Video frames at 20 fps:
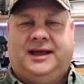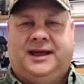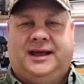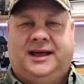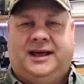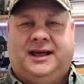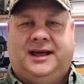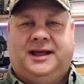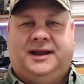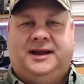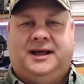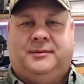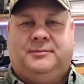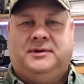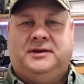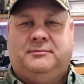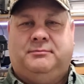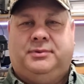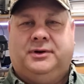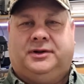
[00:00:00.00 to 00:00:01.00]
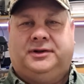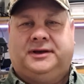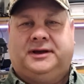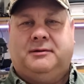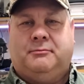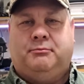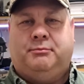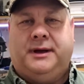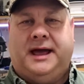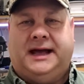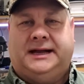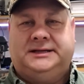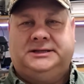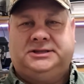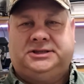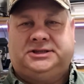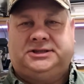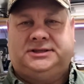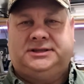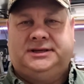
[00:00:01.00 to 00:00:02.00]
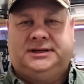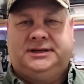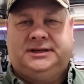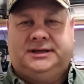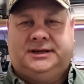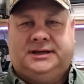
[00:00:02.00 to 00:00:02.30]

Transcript: and I'll be building a bench.